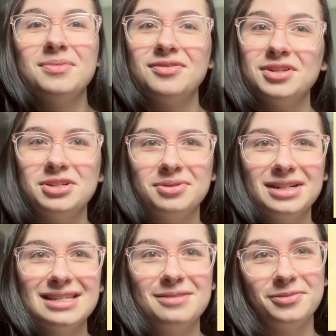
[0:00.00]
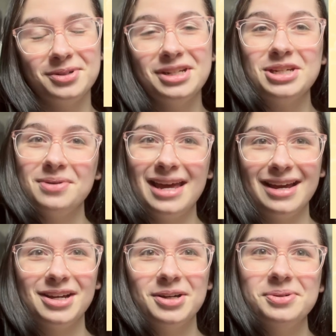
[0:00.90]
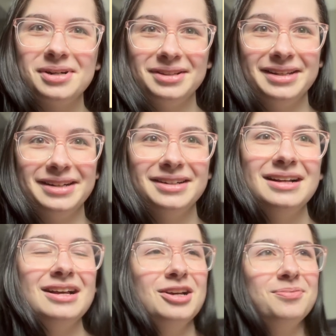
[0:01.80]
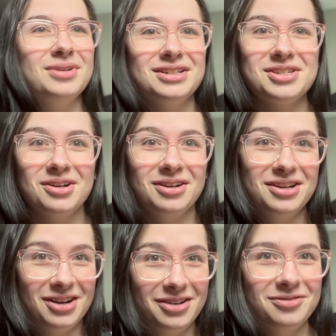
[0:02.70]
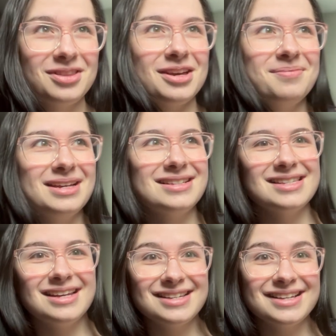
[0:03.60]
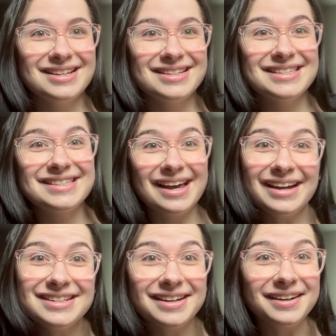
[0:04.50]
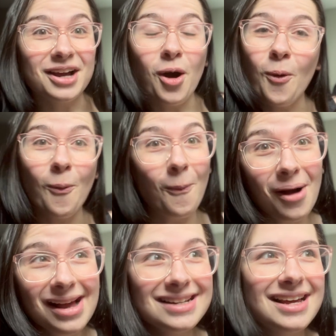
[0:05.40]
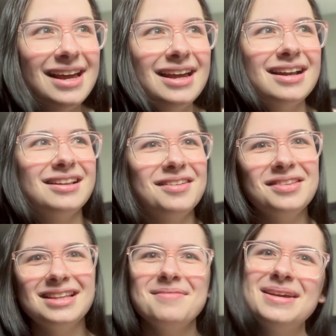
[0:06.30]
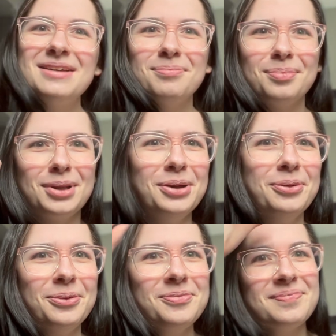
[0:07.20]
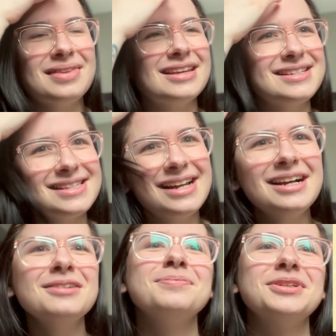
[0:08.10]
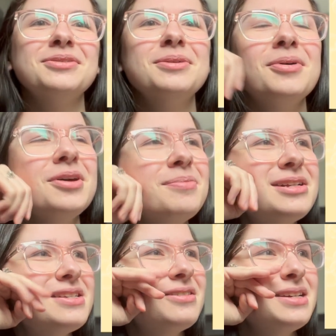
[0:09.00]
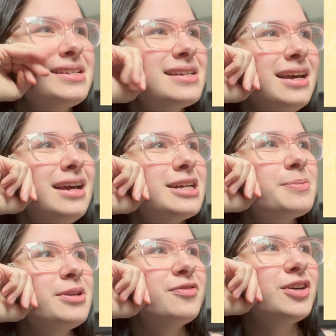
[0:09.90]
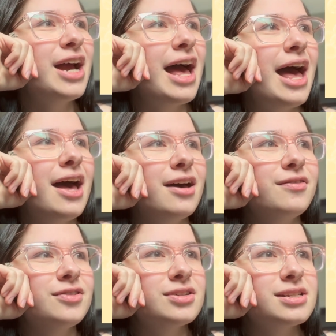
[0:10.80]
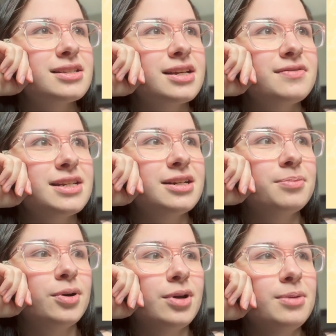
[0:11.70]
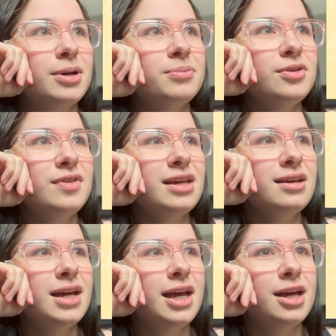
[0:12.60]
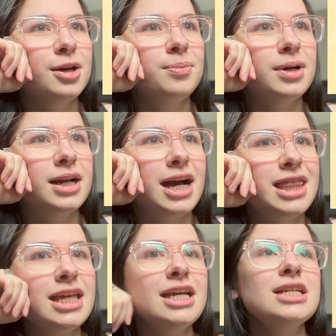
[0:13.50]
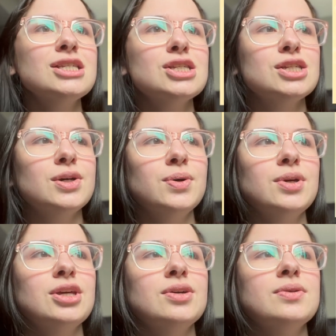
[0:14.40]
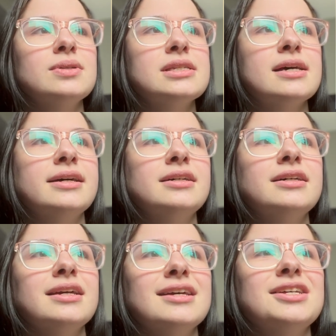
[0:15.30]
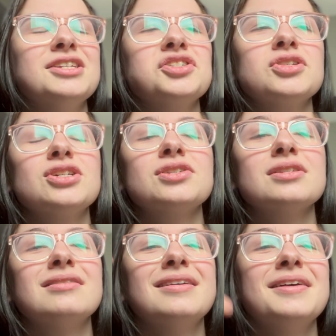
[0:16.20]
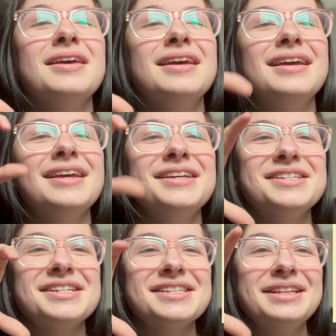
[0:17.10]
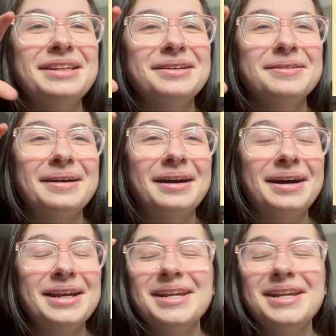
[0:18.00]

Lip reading: If you do want to see more, you can go on there. But starting off with them, it's Psyduck. What? I love that they made it blue. Is Psyduck blue in a Pokemon series? It's been forever since I've seen a Pokemon movie, but I think it's so cute. Psyduck is he's just a little guy.